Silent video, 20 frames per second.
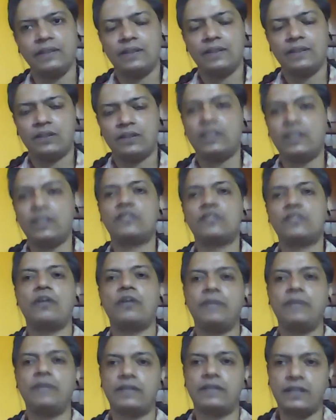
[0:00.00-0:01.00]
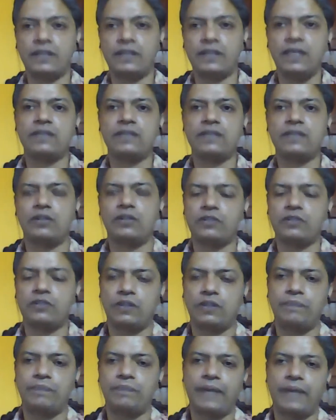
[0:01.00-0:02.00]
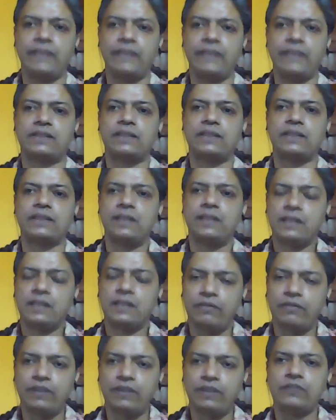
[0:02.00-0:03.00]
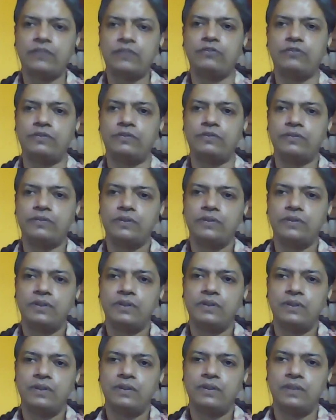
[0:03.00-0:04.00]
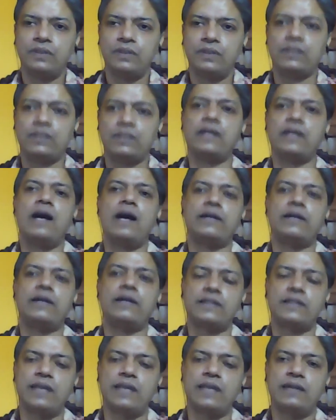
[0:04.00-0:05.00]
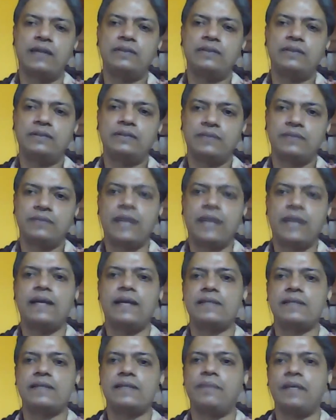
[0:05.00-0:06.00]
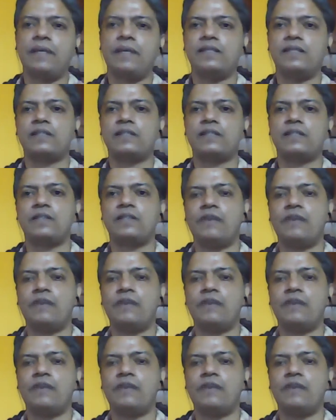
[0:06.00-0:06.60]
So these dominant rasas also comprise the Vastu, the Singar rasa that has a basis of